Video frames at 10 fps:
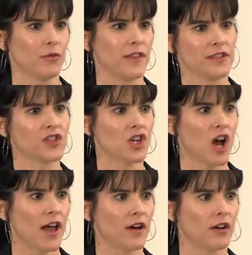this
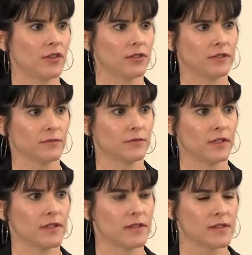child
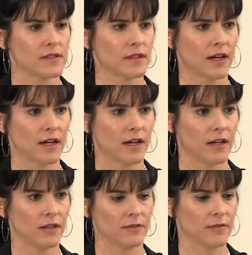was,
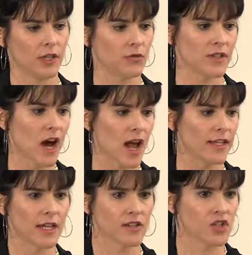died
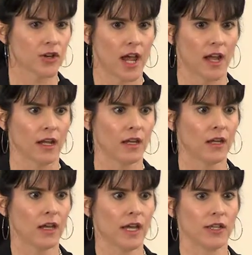yesterday.
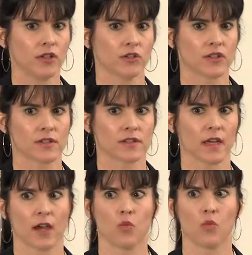And you're just
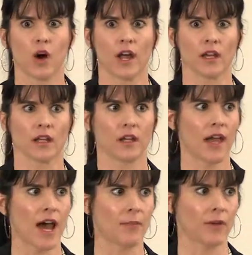like, what
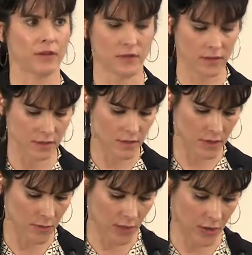happened?
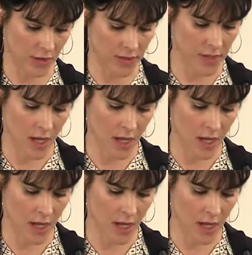Oh my goodness.